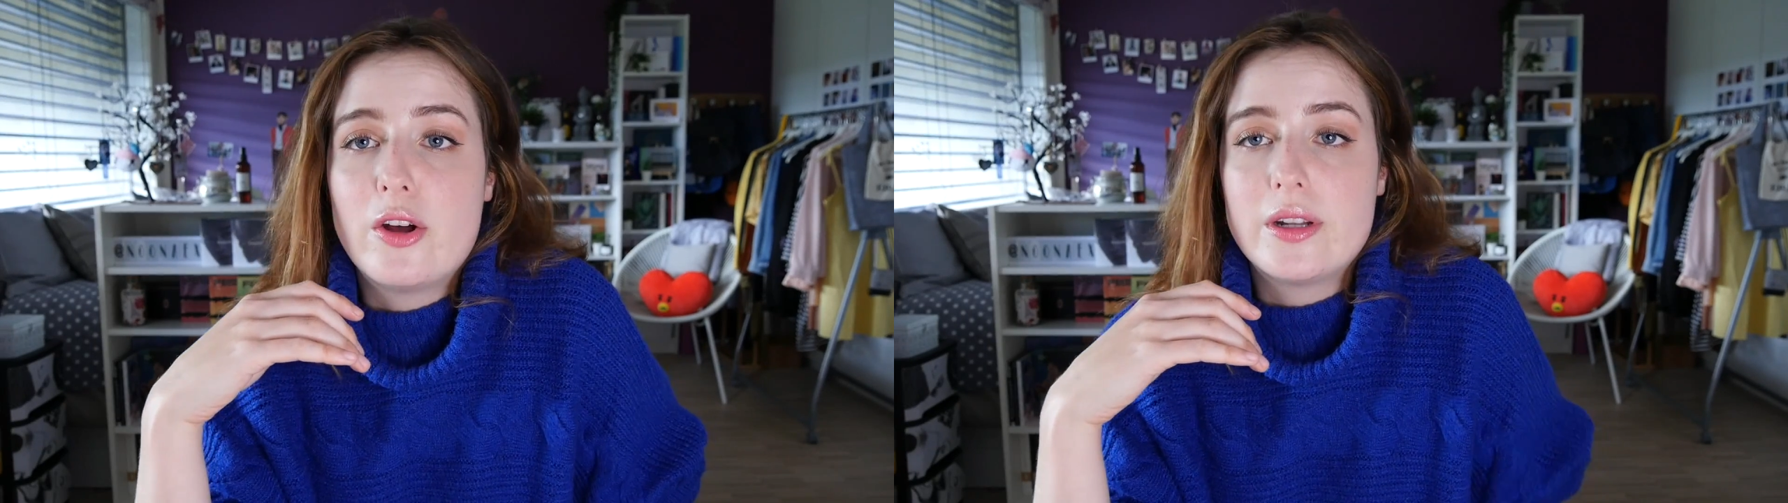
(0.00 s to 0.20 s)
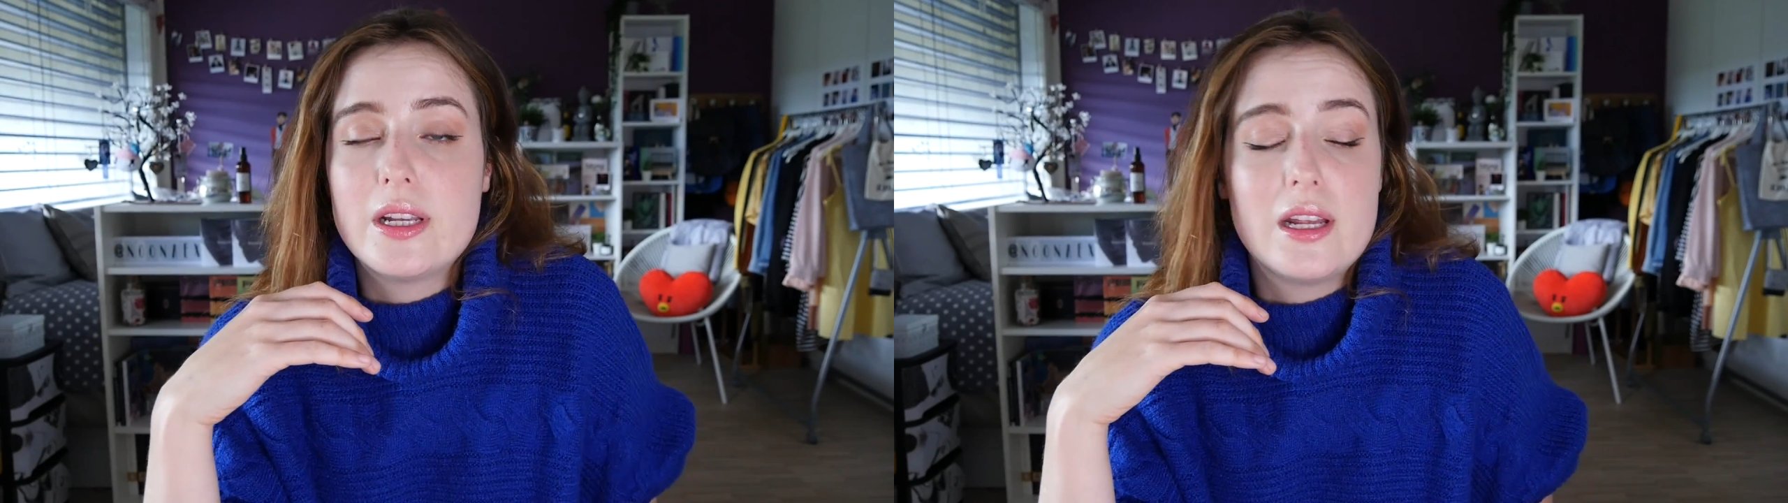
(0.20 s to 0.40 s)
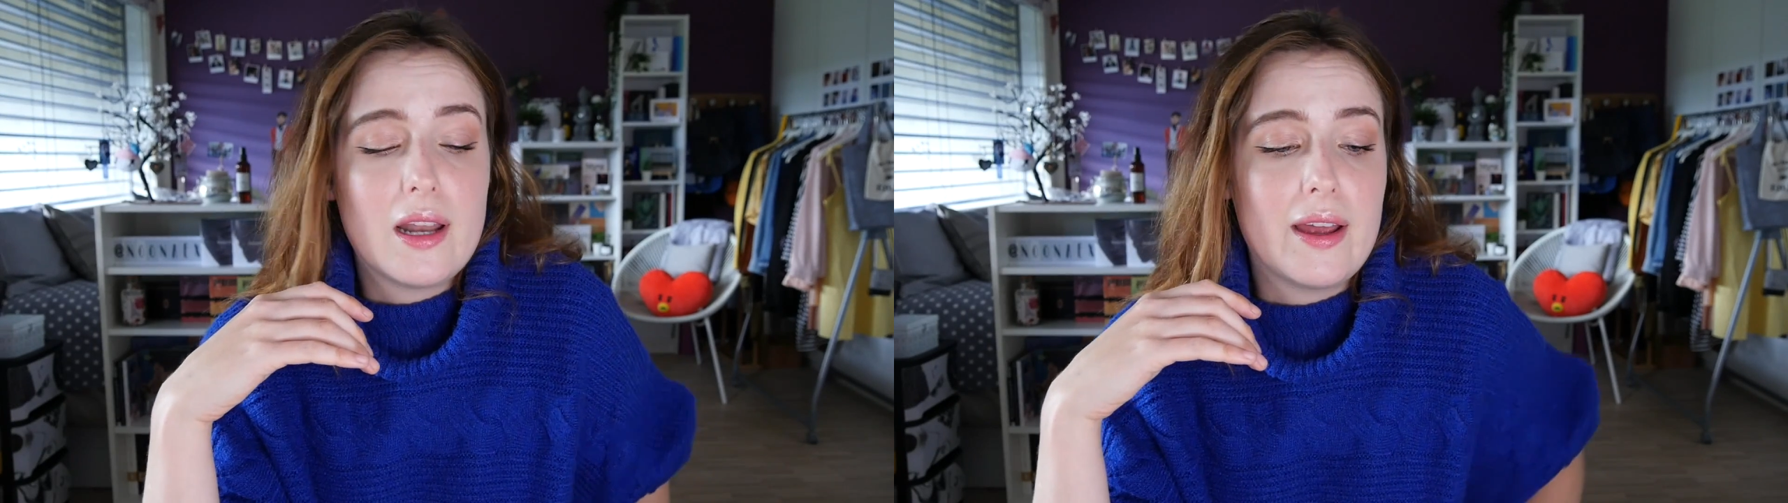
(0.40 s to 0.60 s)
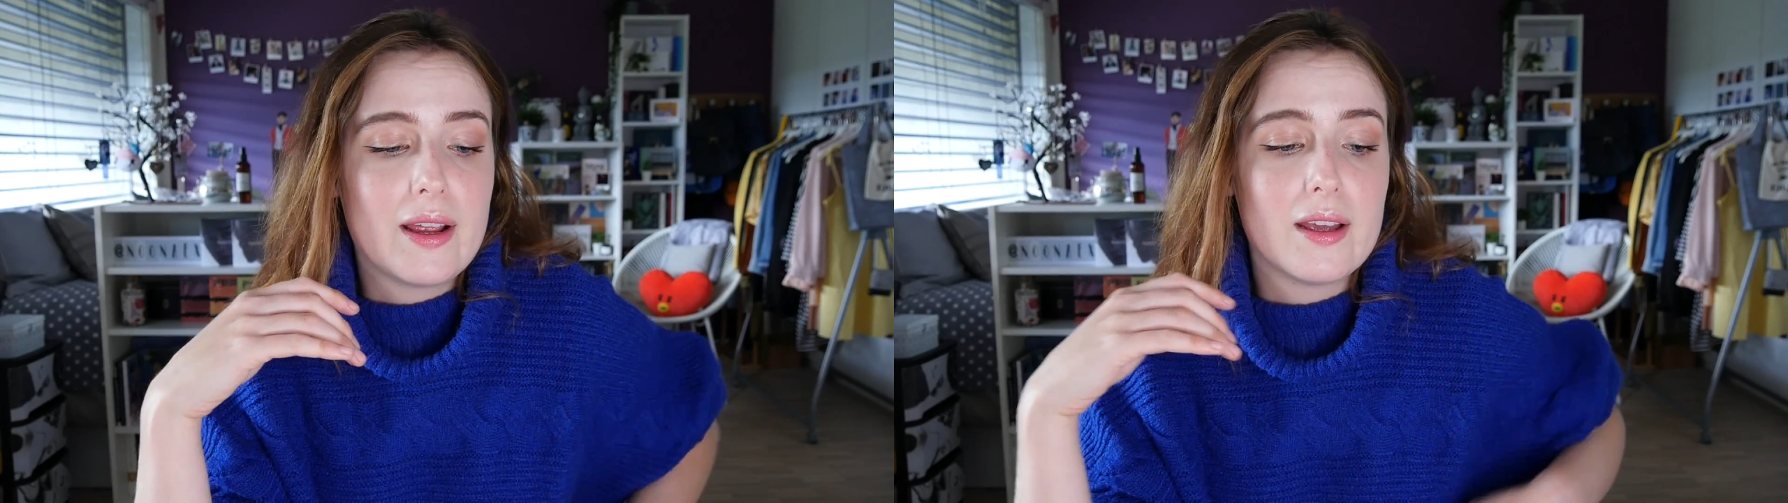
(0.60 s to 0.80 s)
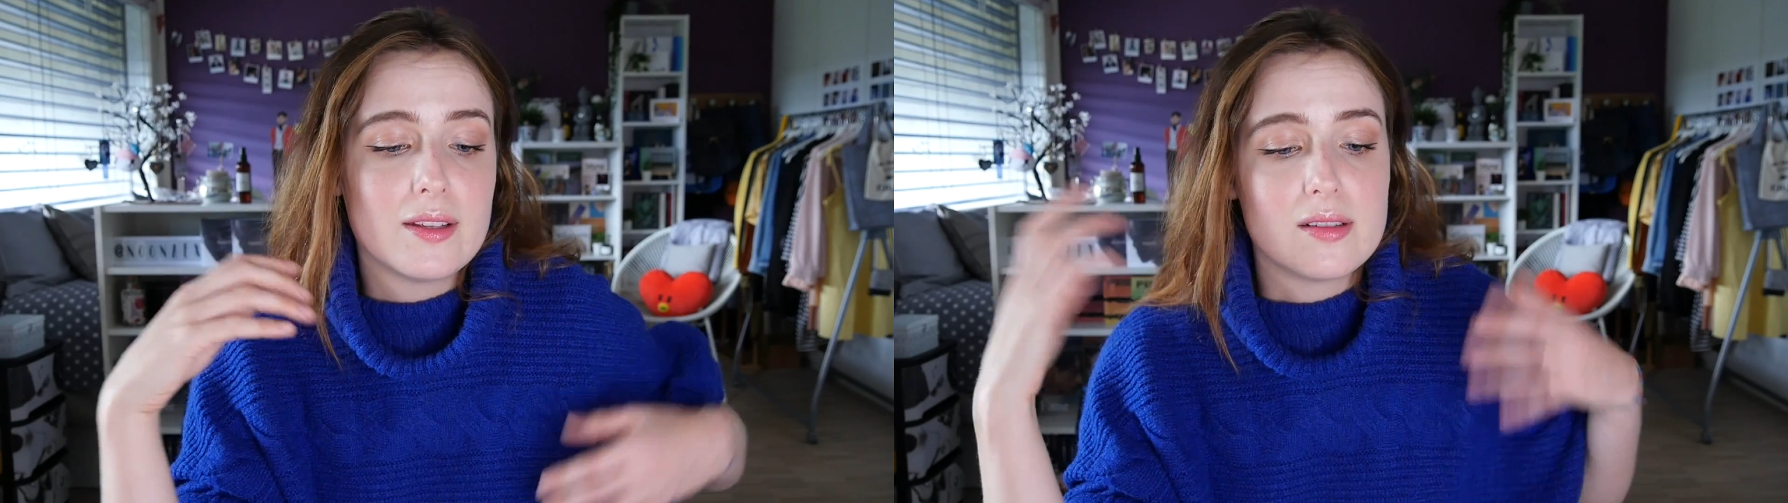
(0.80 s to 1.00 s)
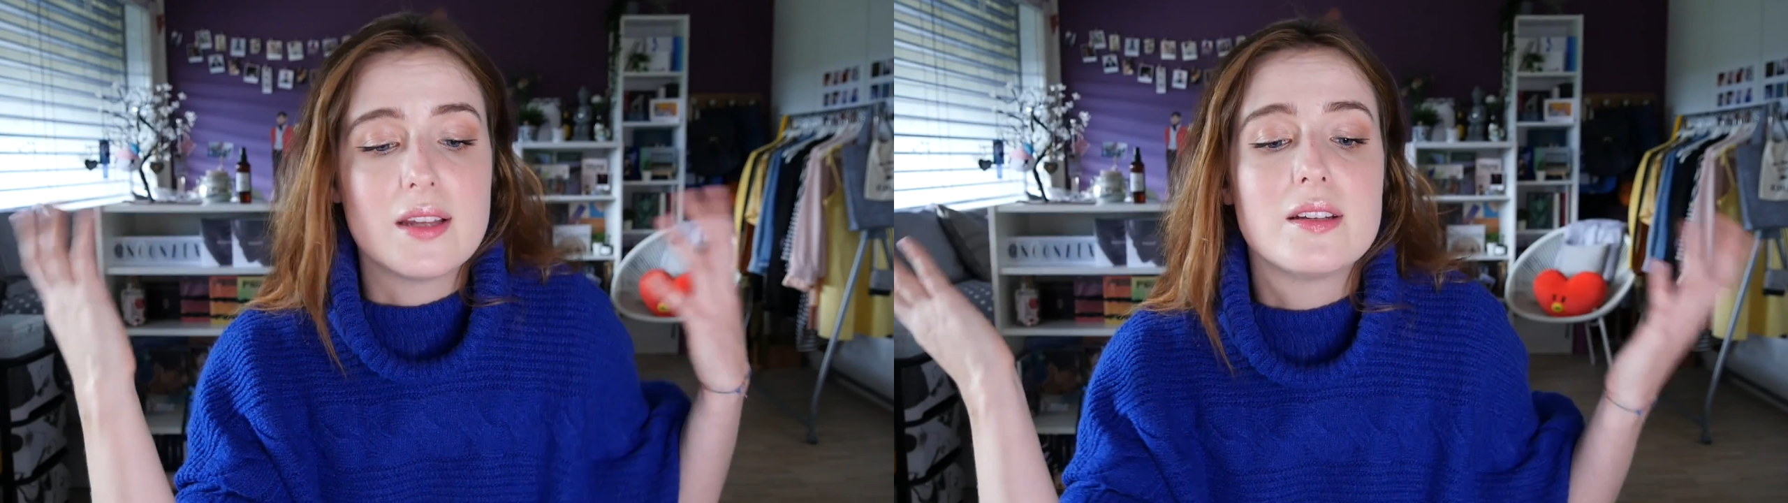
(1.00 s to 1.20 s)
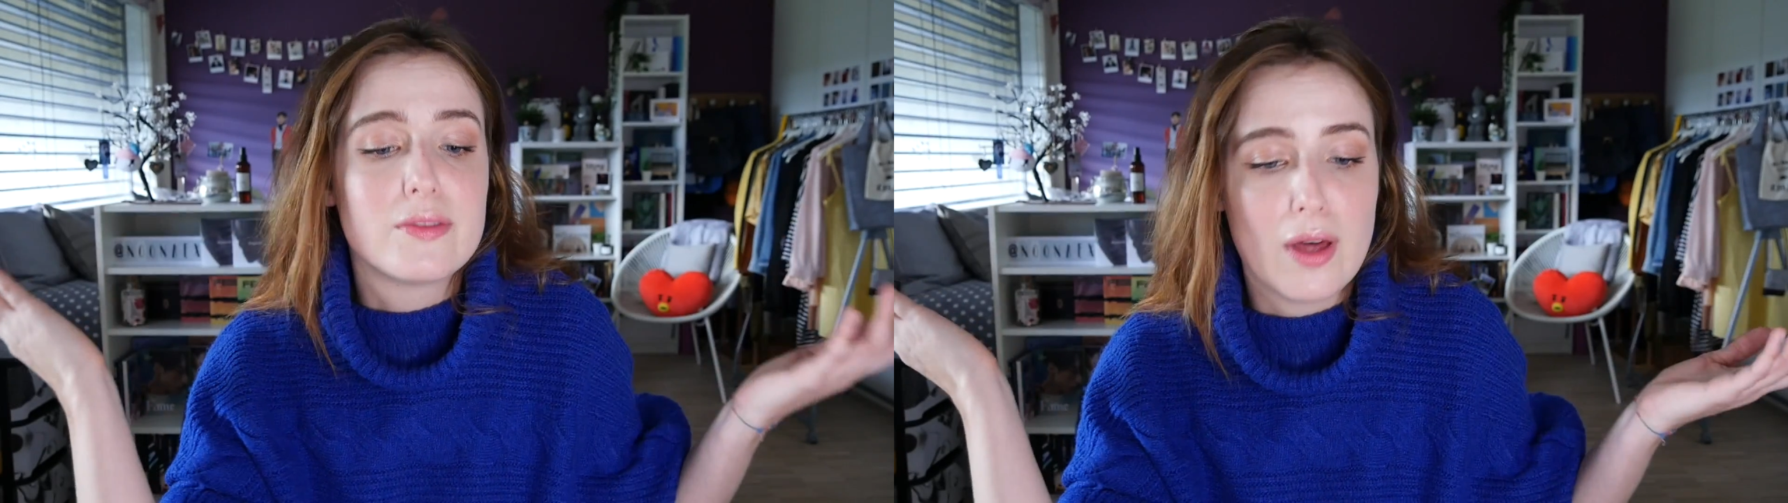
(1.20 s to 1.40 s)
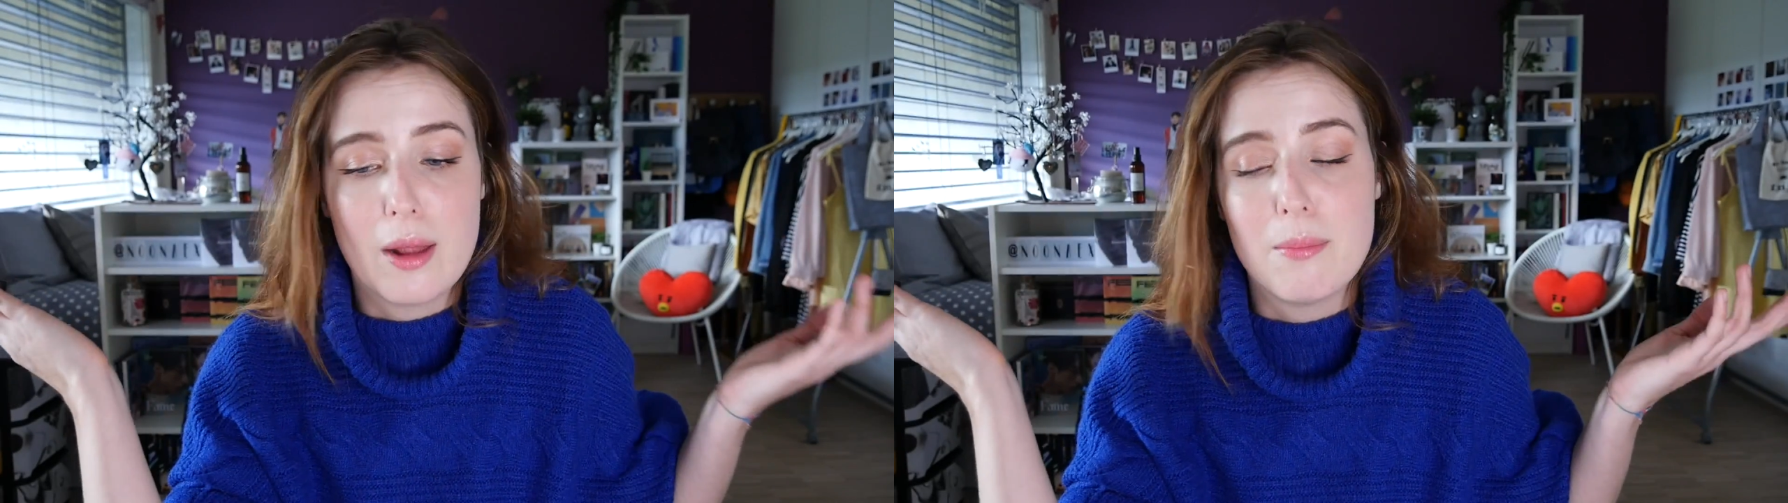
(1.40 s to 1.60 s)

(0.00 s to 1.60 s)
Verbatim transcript: only like satisfy